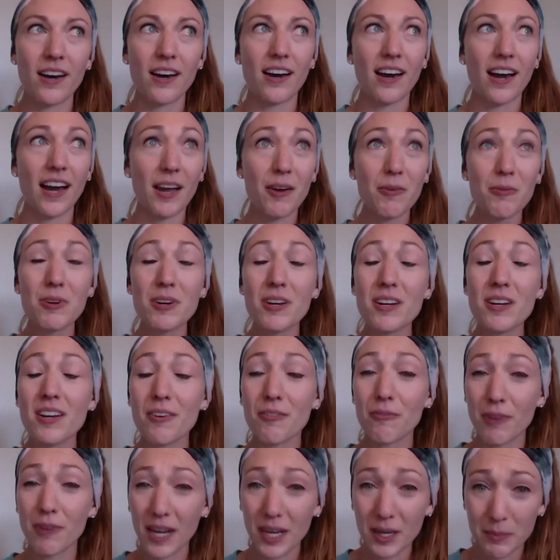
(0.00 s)
I would
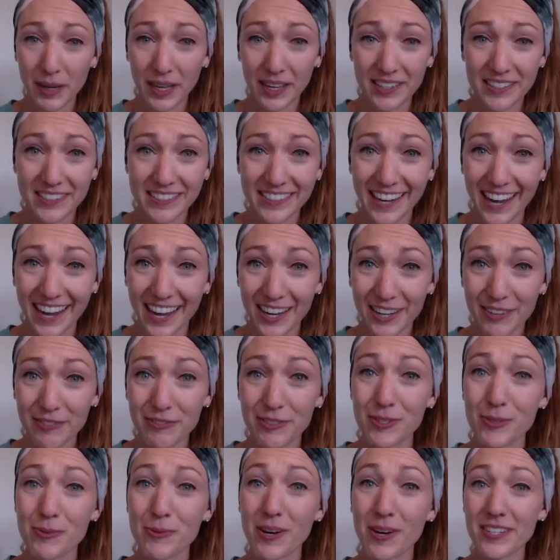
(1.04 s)
recommend, yeah, if
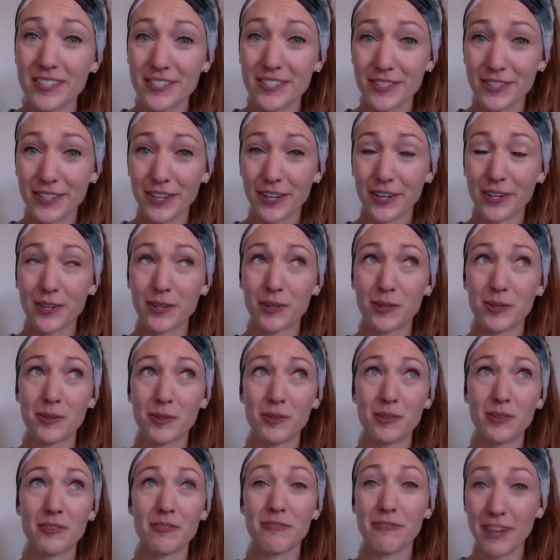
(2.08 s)
you want to
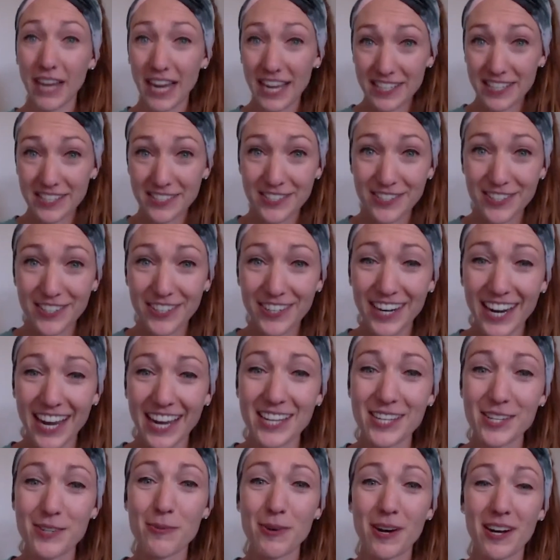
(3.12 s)
go faster and
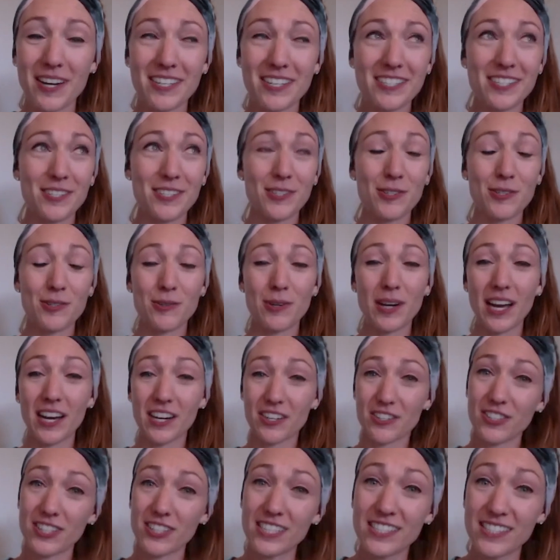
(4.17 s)
you want to
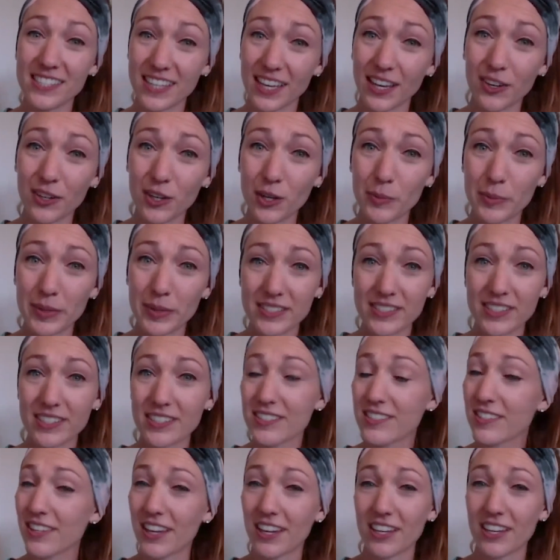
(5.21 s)
actually scale your
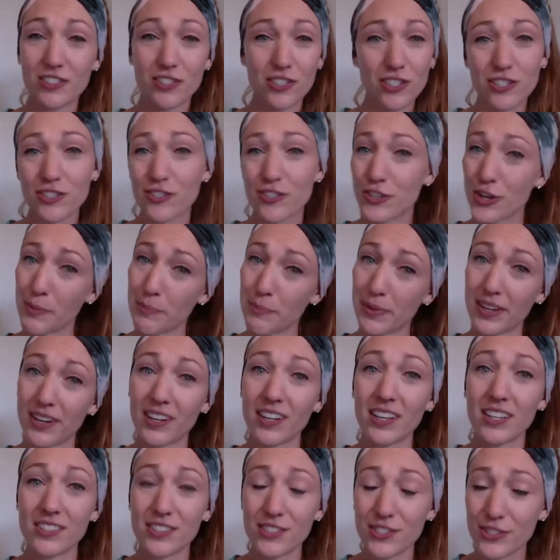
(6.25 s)
business, like just jump in.
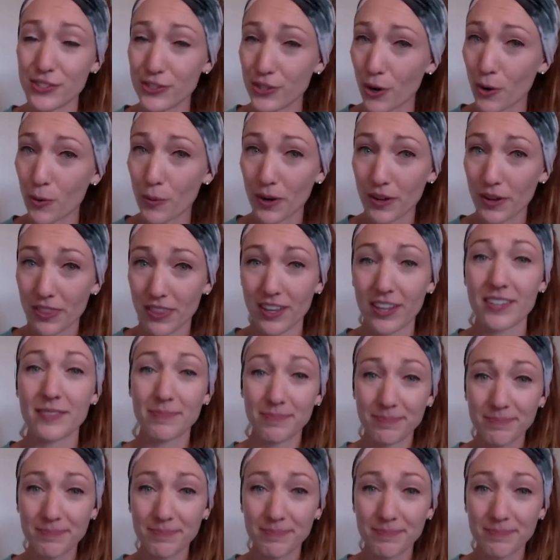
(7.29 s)
It's so worth it.